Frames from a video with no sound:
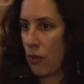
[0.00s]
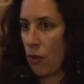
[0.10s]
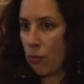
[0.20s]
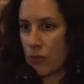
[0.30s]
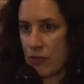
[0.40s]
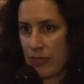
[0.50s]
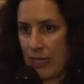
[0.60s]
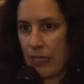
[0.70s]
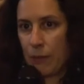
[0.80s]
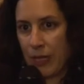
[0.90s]
almost a
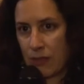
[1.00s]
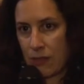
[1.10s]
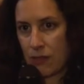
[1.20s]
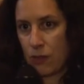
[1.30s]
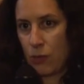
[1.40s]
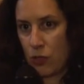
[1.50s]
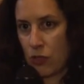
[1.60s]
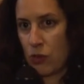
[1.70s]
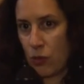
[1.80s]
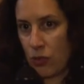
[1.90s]
daily basis. We
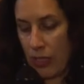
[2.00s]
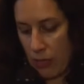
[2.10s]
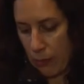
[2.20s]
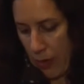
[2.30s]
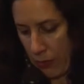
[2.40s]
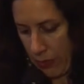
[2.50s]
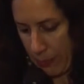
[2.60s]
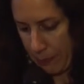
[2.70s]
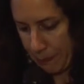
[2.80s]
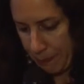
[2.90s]
just don't hear about them.